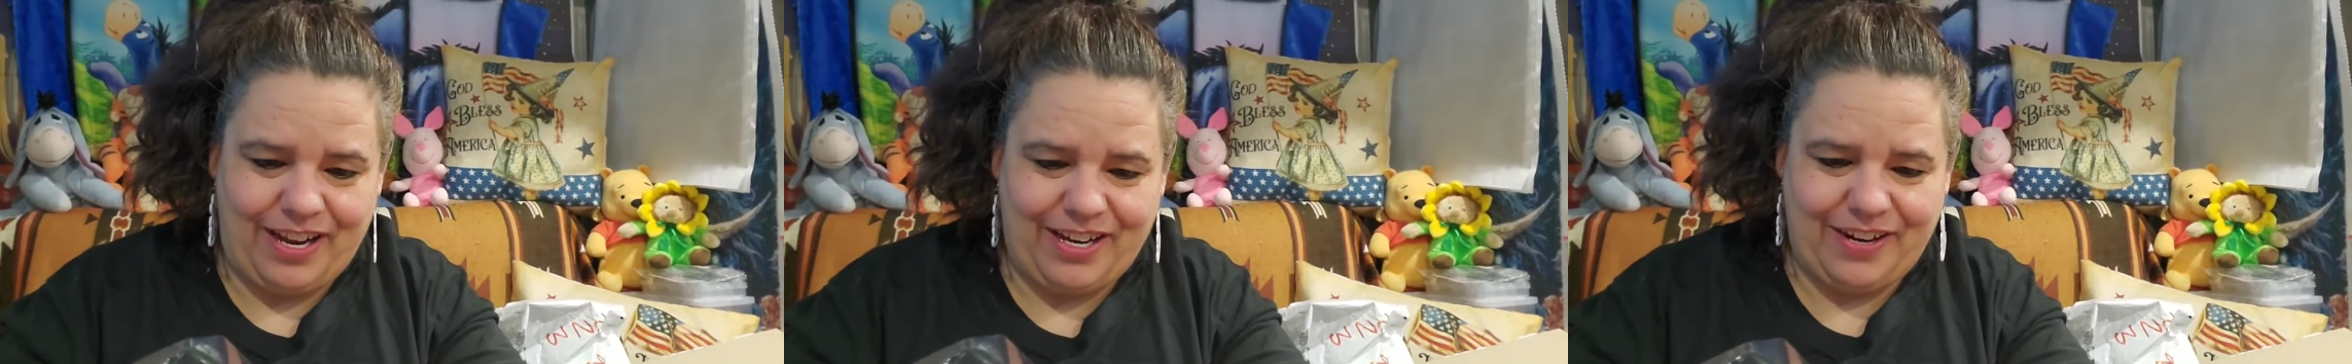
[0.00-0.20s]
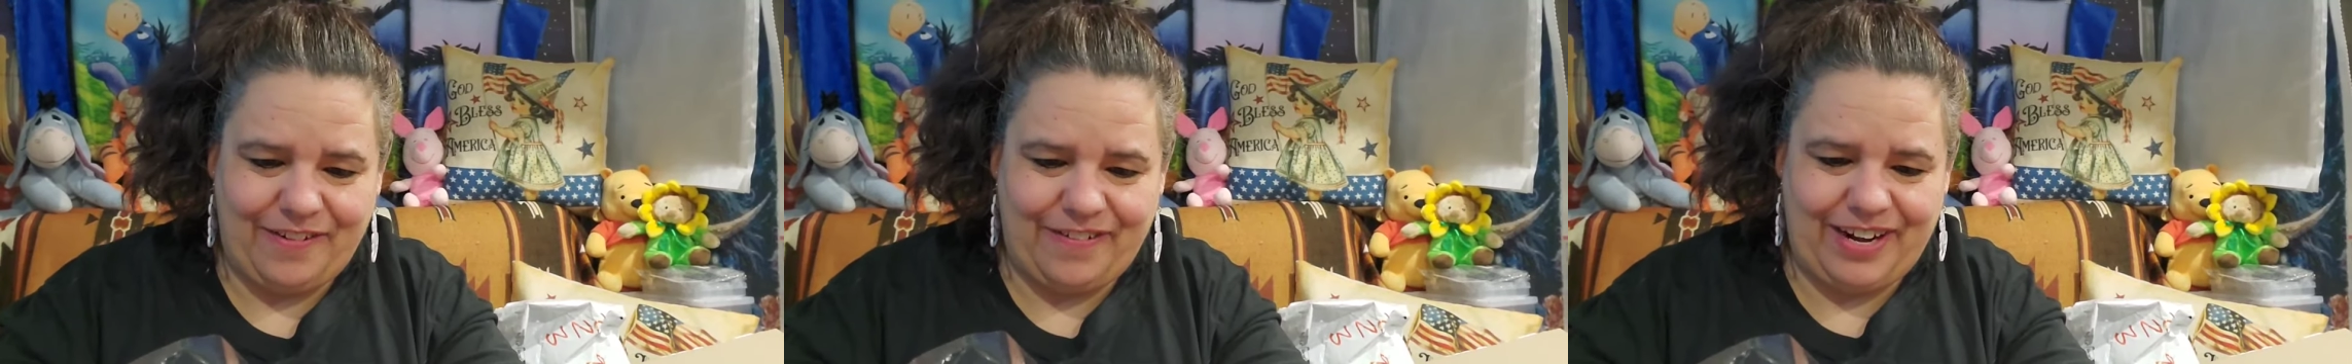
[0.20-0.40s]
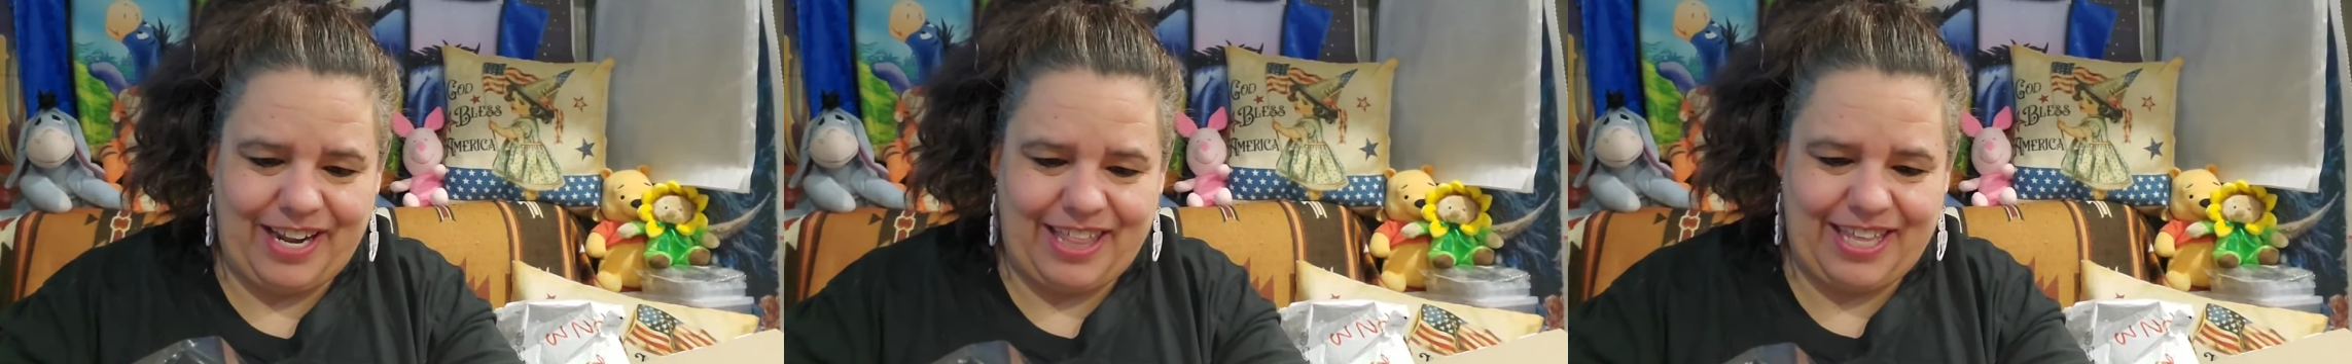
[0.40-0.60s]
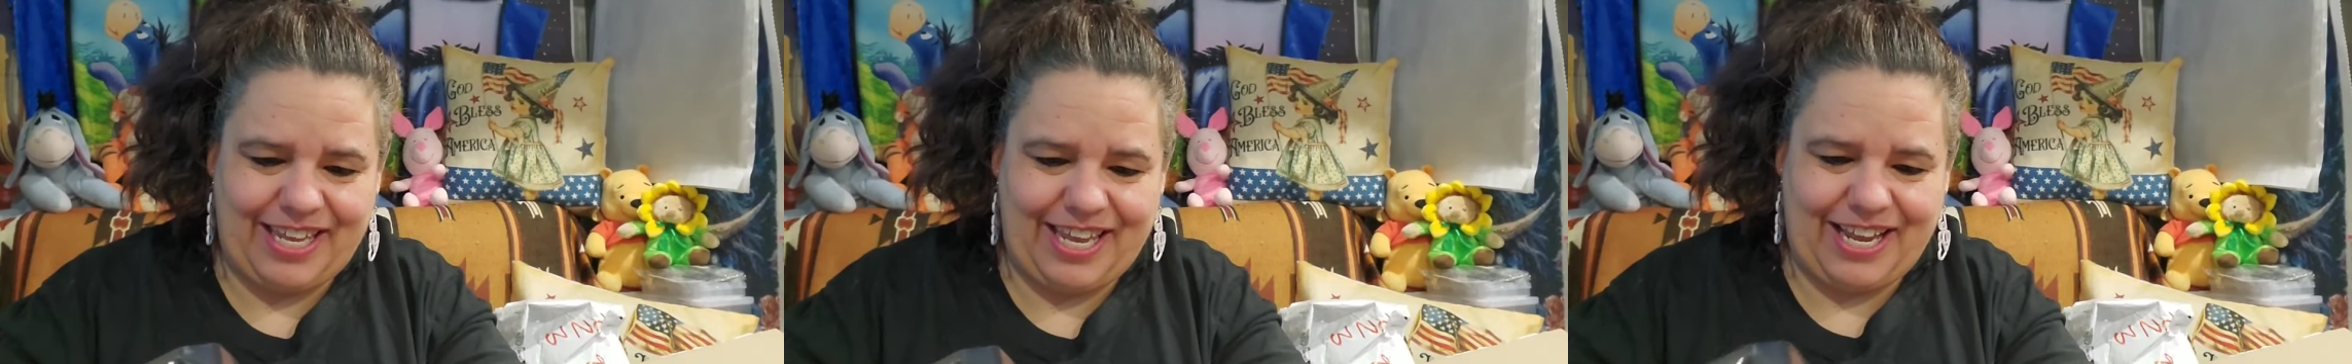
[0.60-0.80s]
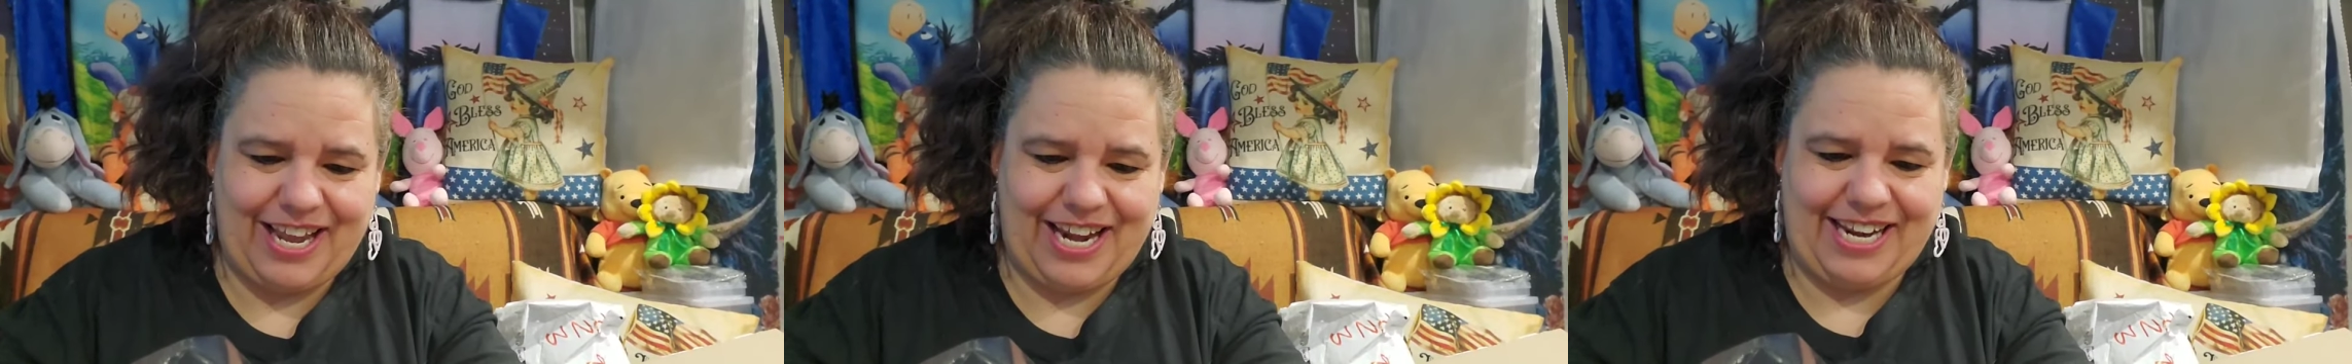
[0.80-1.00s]
You know what? I
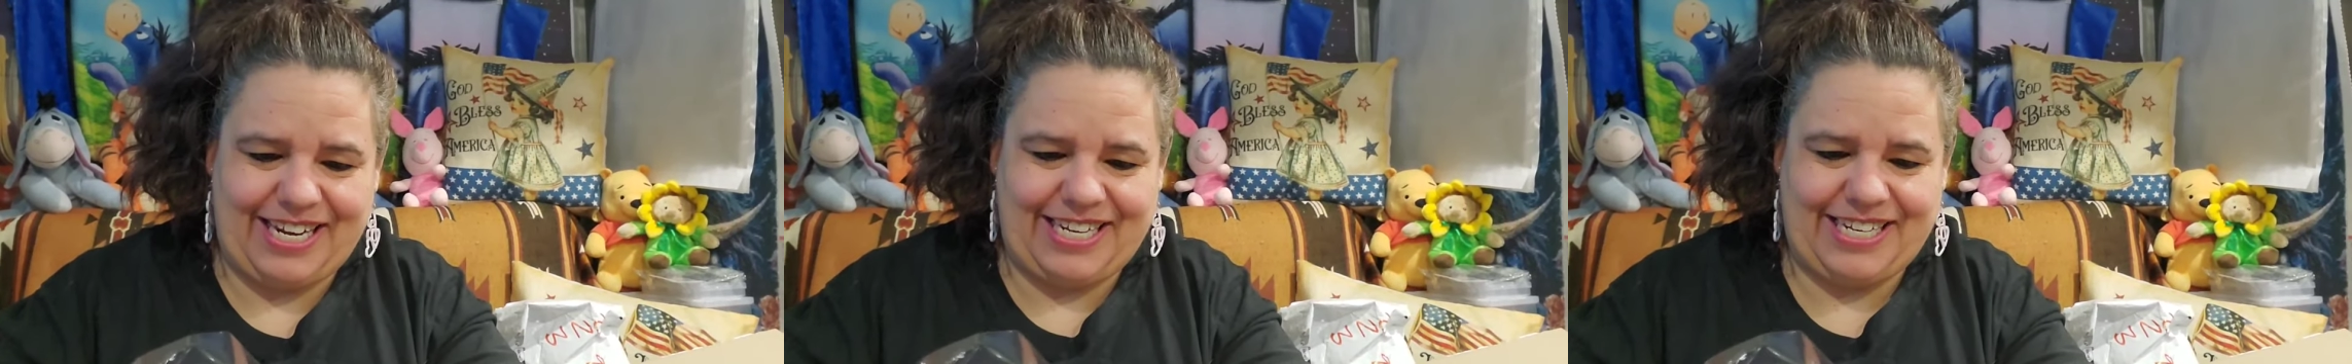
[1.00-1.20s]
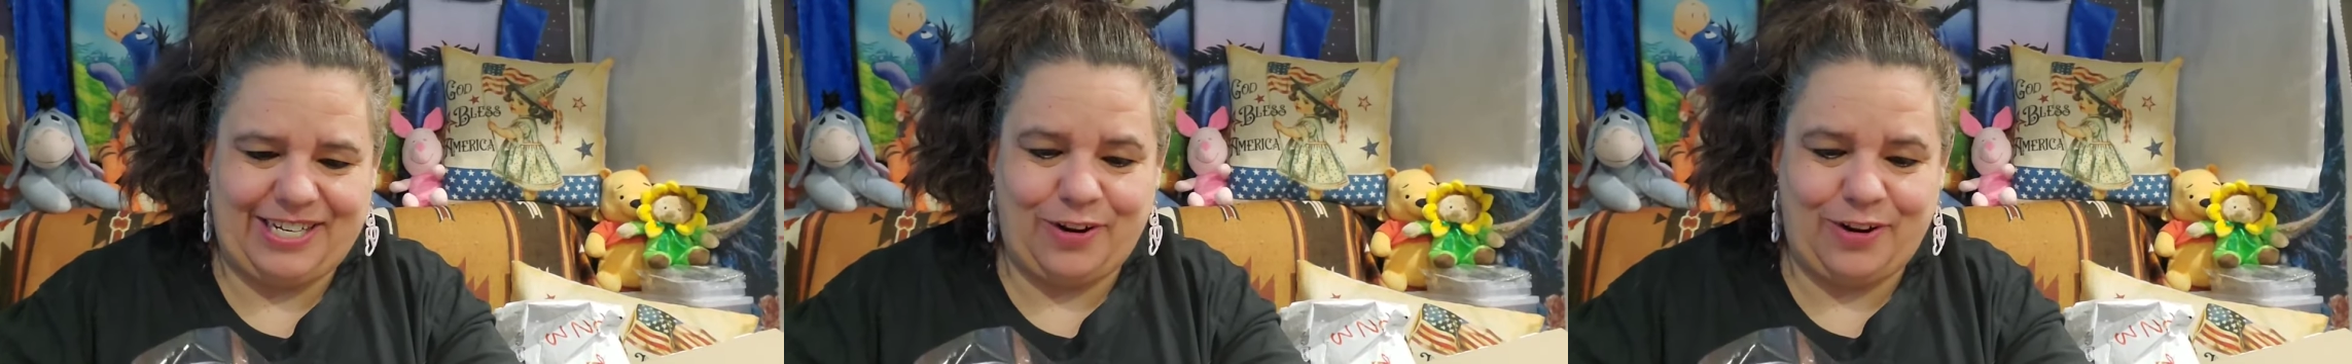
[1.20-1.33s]
think I got it.